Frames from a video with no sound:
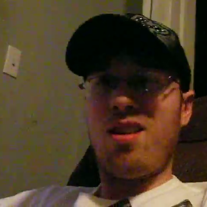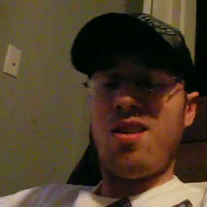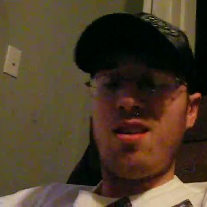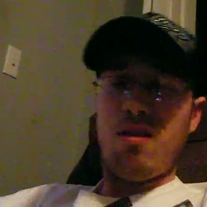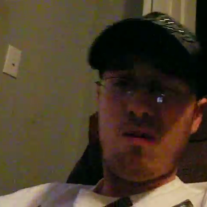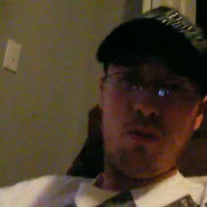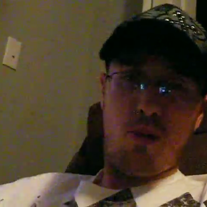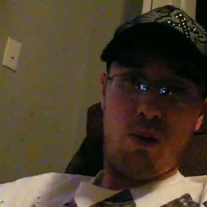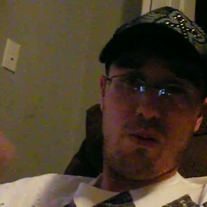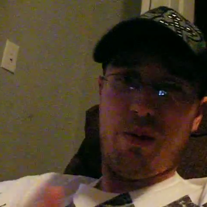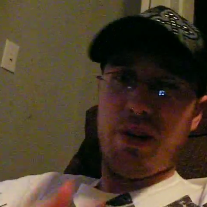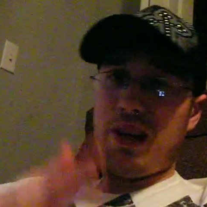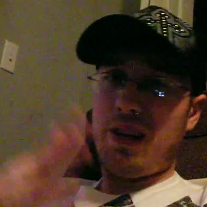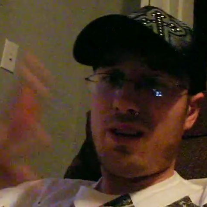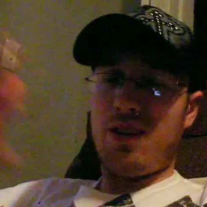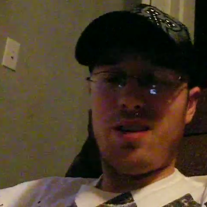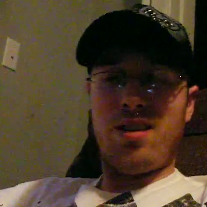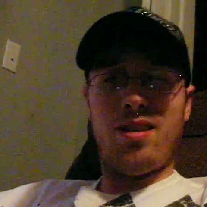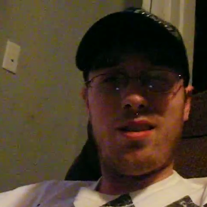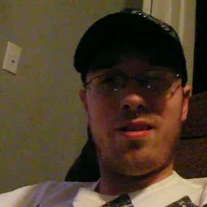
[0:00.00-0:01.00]
More
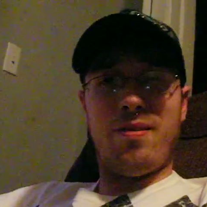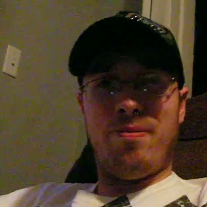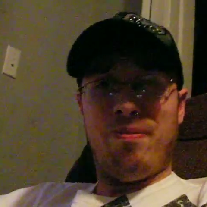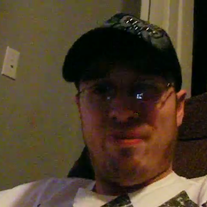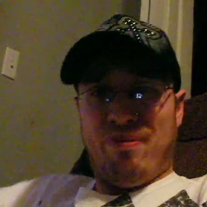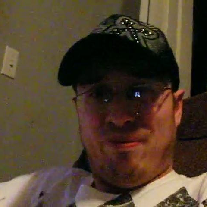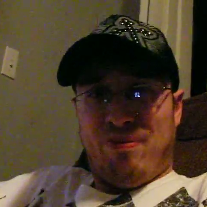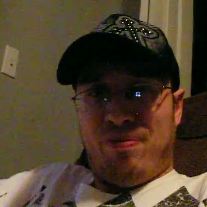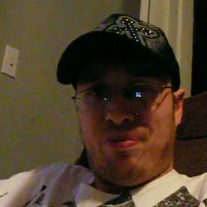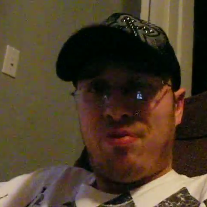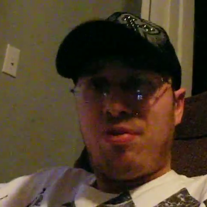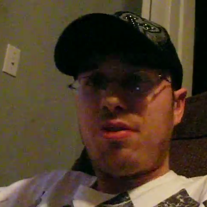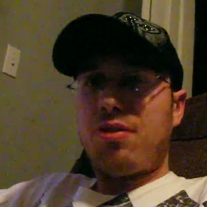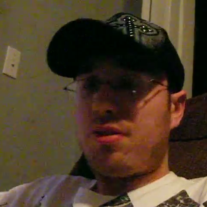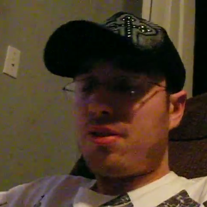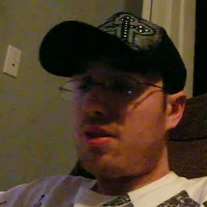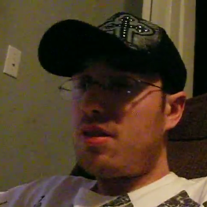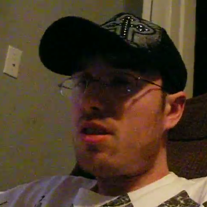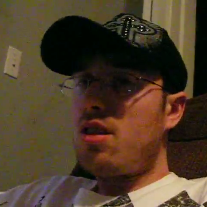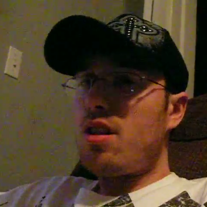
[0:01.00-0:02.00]
better.
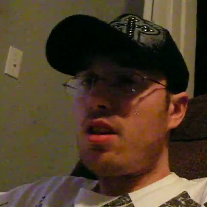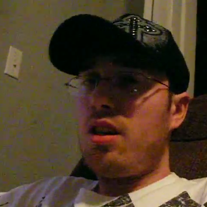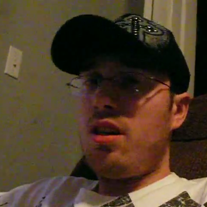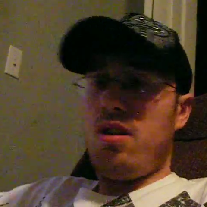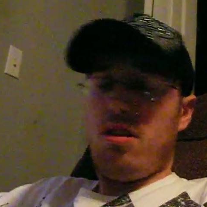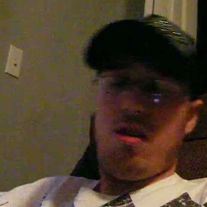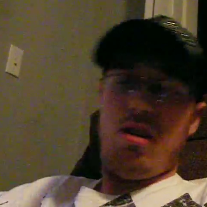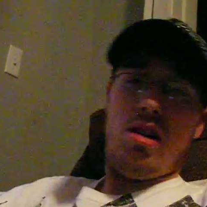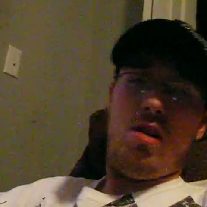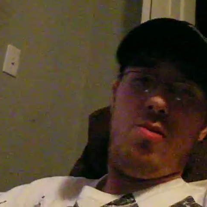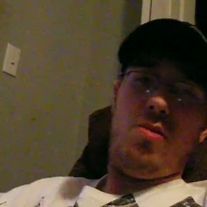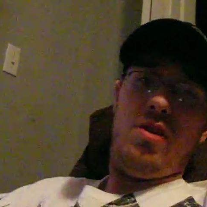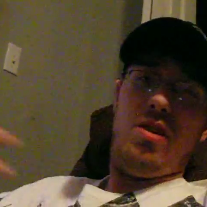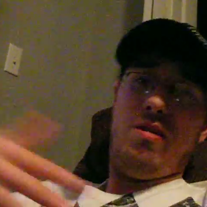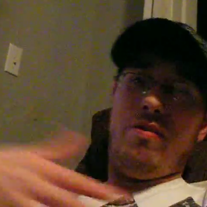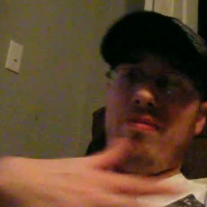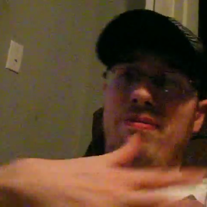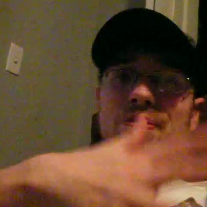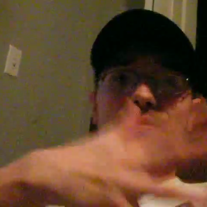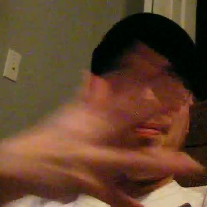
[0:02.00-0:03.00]
You know how we do.
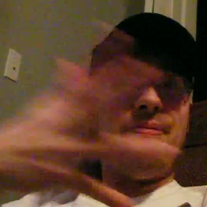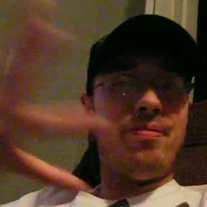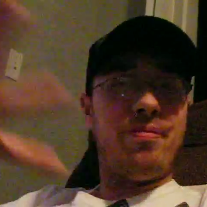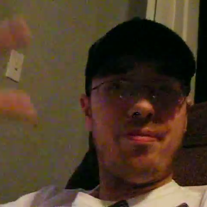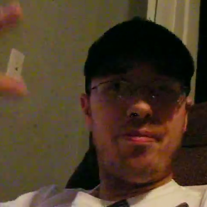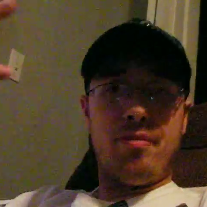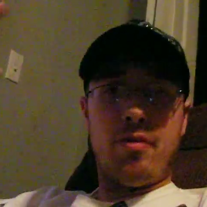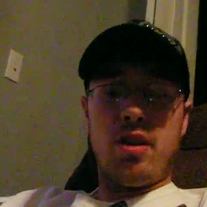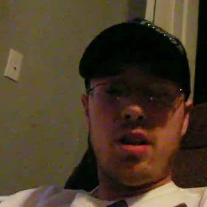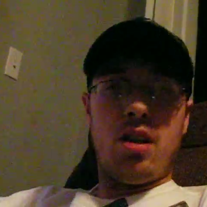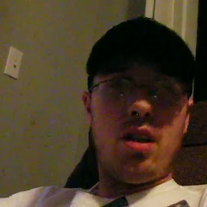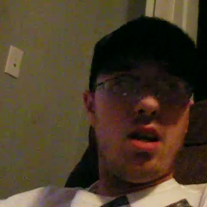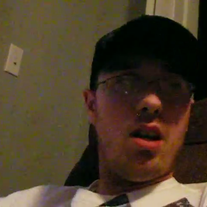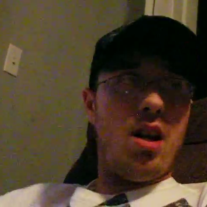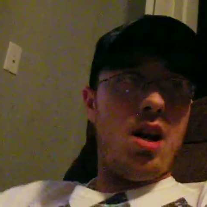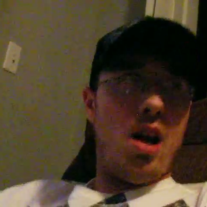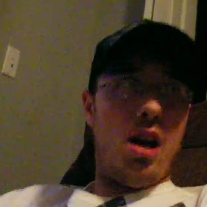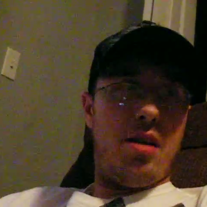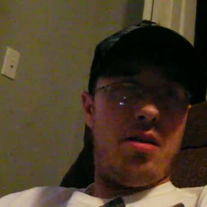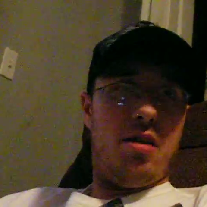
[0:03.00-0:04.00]

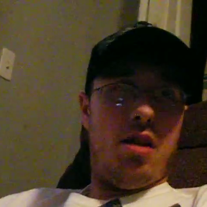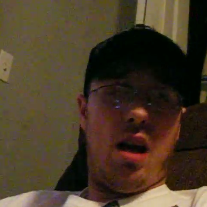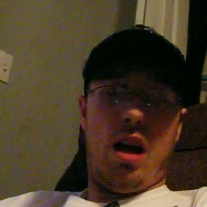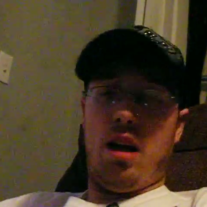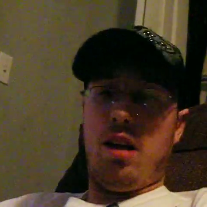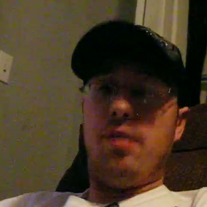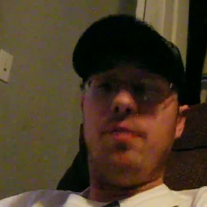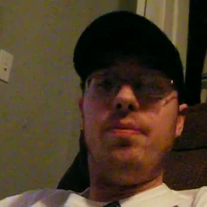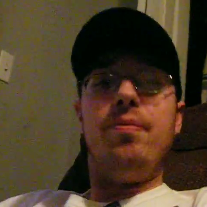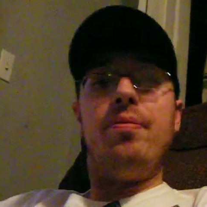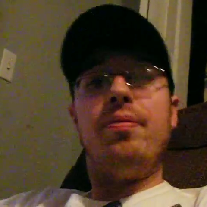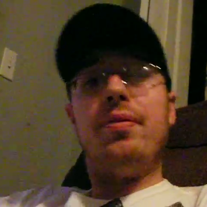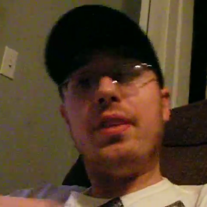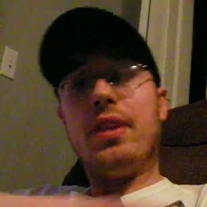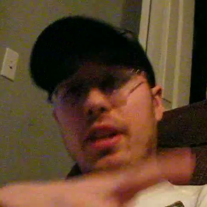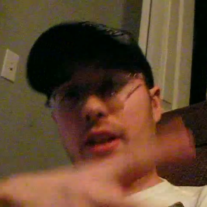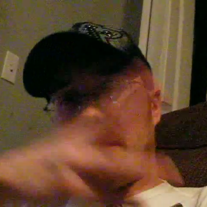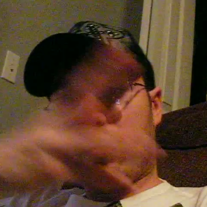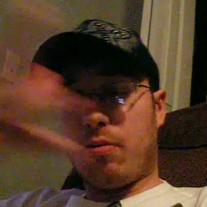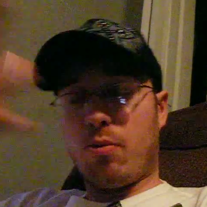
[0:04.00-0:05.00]
I think
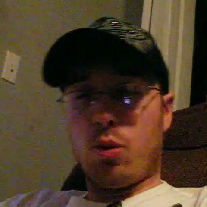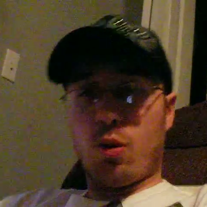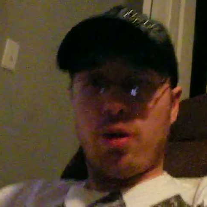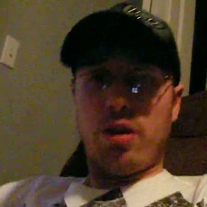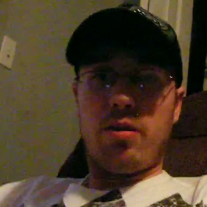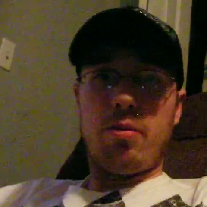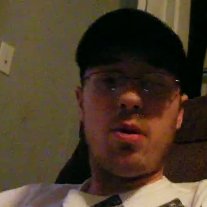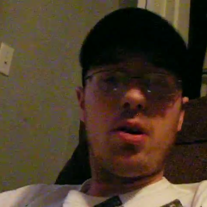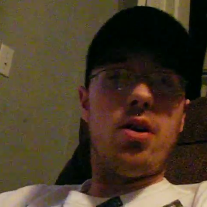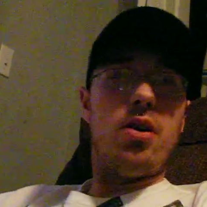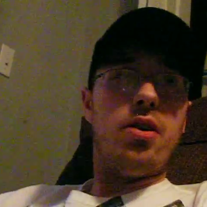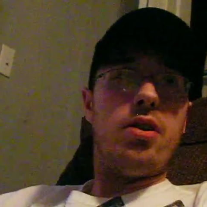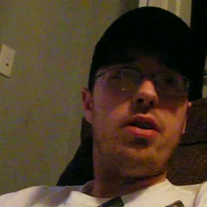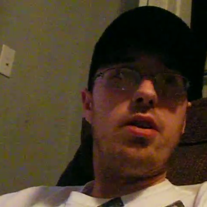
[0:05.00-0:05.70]
that's more smarter.